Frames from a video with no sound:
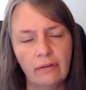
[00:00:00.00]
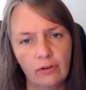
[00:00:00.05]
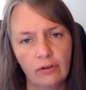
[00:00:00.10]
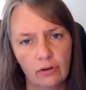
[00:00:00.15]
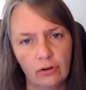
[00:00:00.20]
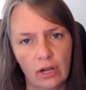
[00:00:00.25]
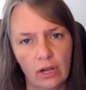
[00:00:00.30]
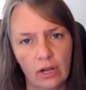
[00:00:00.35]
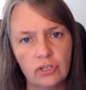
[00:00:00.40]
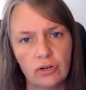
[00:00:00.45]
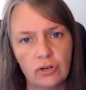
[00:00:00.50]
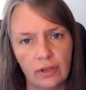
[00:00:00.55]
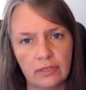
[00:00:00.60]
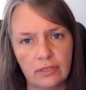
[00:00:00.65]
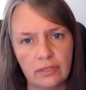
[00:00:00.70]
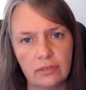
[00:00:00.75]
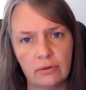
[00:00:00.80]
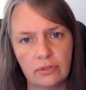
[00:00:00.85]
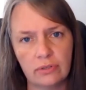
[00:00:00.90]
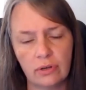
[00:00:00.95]
if you're not drawing
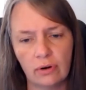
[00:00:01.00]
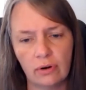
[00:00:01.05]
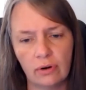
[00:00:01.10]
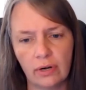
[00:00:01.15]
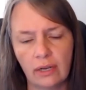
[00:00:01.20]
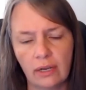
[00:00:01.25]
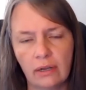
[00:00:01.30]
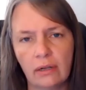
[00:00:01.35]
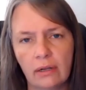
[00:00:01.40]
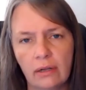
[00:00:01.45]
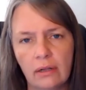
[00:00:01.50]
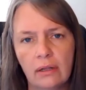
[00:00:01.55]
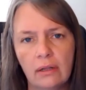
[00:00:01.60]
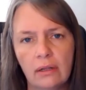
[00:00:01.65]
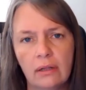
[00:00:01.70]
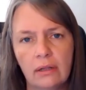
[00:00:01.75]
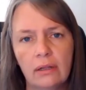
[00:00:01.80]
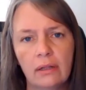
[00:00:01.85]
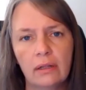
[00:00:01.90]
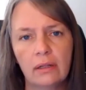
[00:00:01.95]
Social Security.
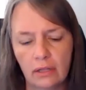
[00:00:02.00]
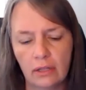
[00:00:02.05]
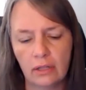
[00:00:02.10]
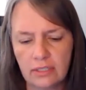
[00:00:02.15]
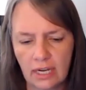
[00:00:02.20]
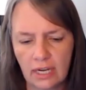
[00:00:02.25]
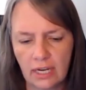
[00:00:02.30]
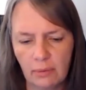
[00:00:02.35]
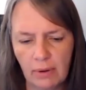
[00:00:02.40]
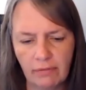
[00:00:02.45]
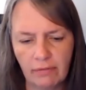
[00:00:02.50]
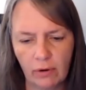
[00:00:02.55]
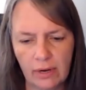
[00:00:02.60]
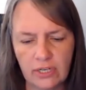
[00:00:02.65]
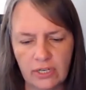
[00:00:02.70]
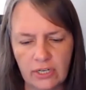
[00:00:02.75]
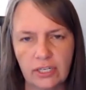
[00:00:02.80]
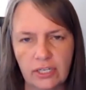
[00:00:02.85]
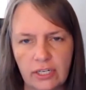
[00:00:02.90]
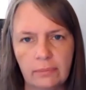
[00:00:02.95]
Looks like we have a
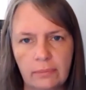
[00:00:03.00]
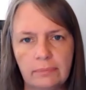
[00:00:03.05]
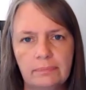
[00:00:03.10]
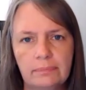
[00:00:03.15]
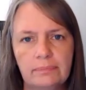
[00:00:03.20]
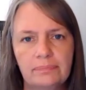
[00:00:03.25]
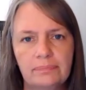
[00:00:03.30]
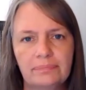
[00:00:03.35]
question.